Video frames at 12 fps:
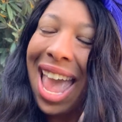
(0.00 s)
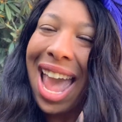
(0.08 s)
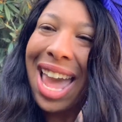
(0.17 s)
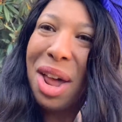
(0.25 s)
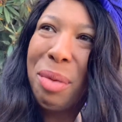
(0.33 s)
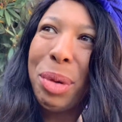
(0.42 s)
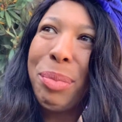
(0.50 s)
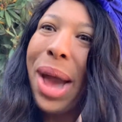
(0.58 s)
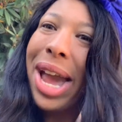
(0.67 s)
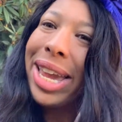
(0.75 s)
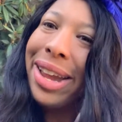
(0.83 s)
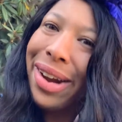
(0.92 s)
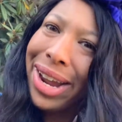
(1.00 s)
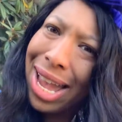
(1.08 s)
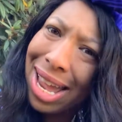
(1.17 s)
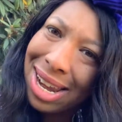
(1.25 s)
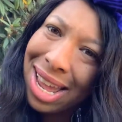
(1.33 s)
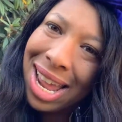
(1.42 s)
and I'll be back here
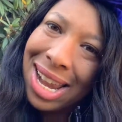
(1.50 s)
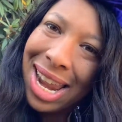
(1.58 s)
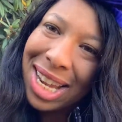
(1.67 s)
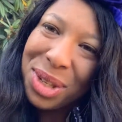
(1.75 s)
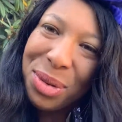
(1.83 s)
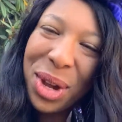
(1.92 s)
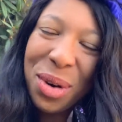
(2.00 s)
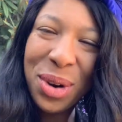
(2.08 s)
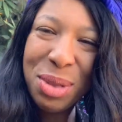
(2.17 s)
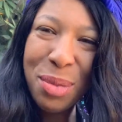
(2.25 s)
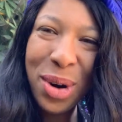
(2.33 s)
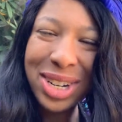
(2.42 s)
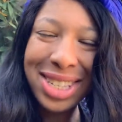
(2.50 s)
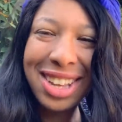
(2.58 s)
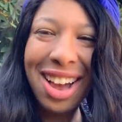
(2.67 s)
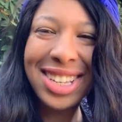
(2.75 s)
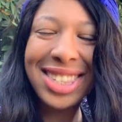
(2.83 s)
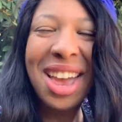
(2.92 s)
again next week with more
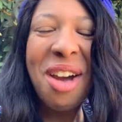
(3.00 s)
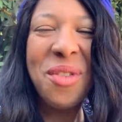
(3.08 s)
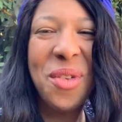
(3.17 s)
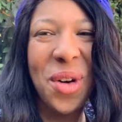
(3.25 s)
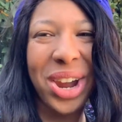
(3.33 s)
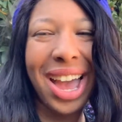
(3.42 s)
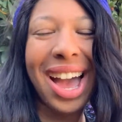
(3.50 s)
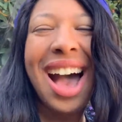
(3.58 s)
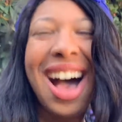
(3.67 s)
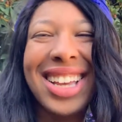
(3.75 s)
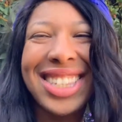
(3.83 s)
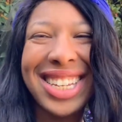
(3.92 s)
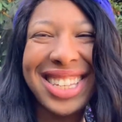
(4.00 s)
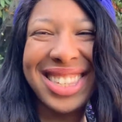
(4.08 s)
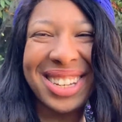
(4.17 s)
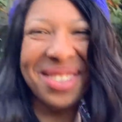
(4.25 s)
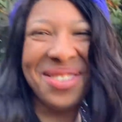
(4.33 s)
sauce for ya. I'll see you soon.